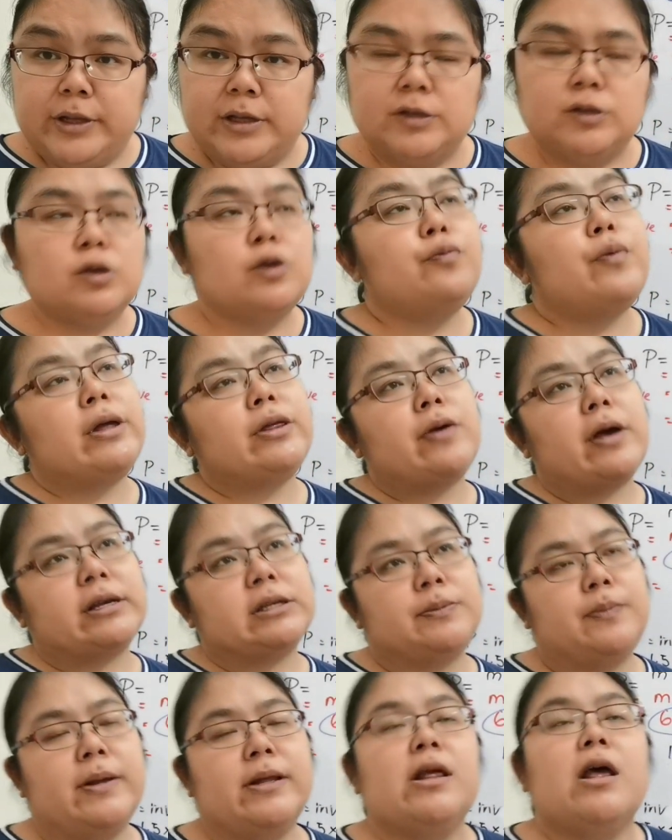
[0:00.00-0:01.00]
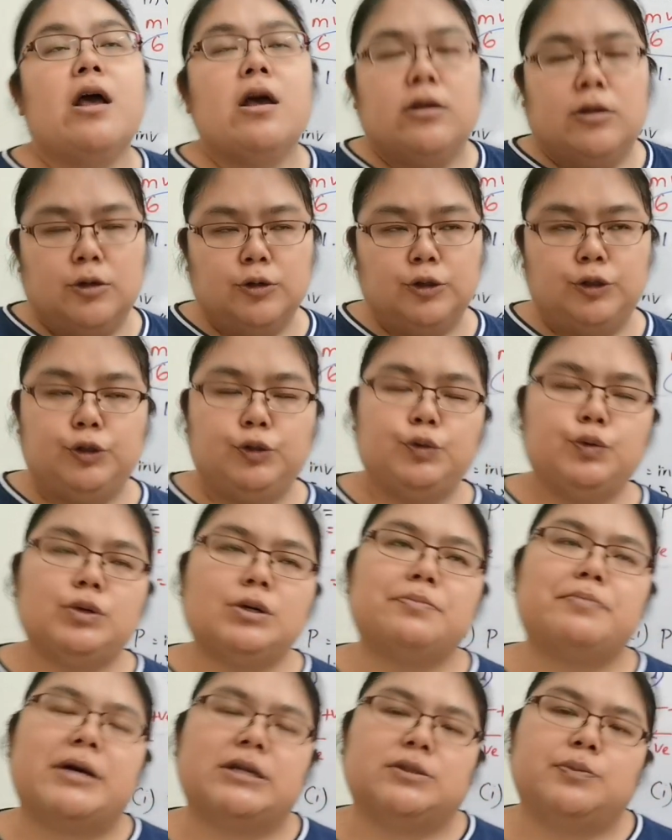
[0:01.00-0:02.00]
So when you explain, you
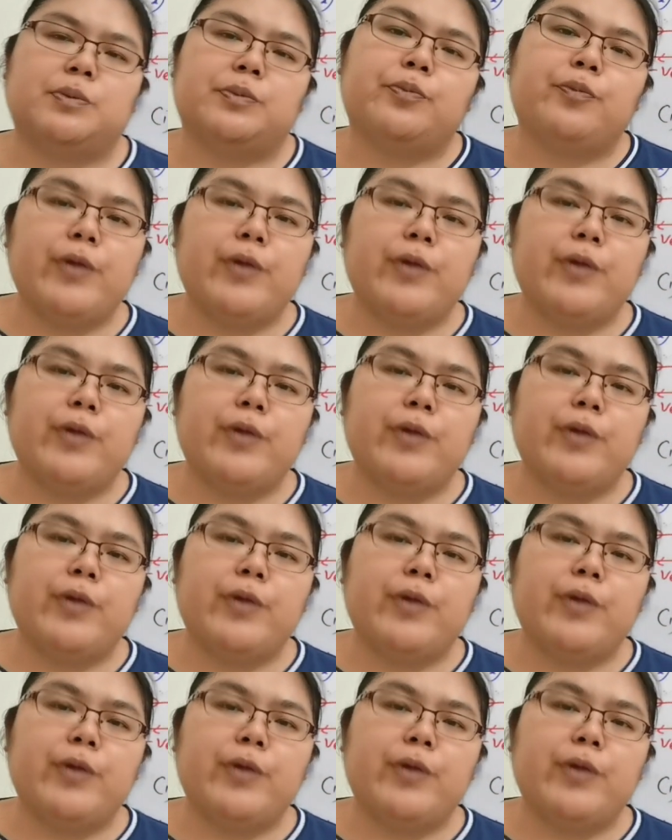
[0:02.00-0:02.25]
sure must